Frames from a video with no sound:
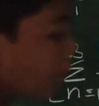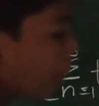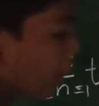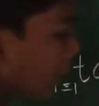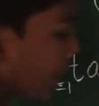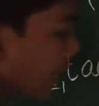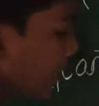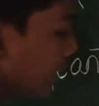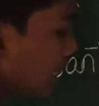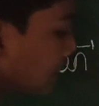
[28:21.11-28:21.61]

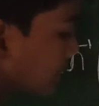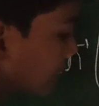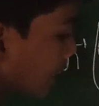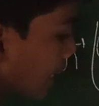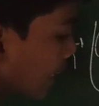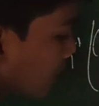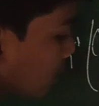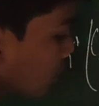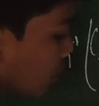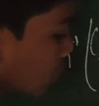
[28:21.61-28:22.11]
minus
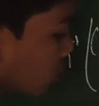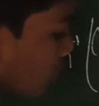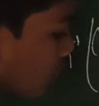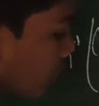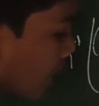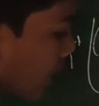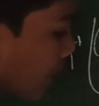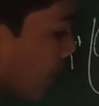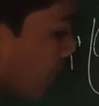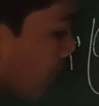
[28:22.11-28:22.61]
tan inverse of
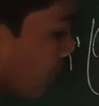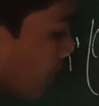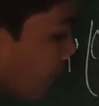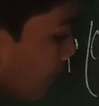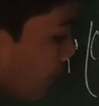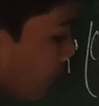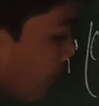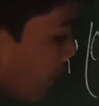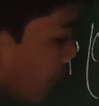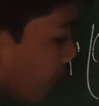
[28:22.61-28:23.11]
n.
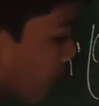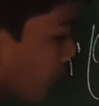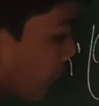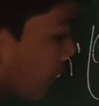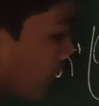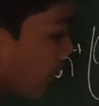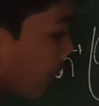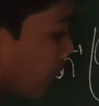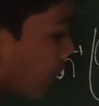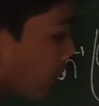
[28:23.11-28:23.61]

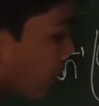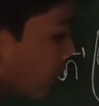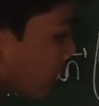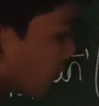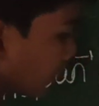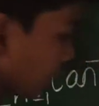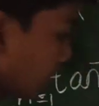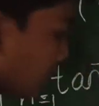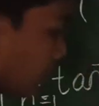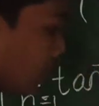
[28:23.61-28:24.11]

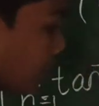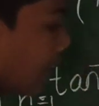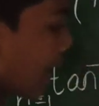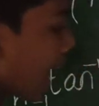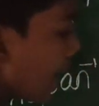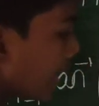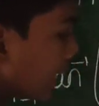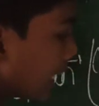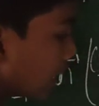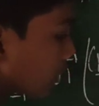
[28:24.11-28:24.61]

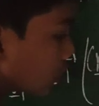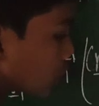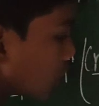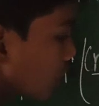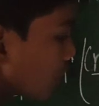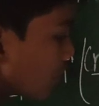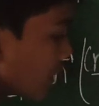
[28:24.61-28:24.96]
Tan inverse of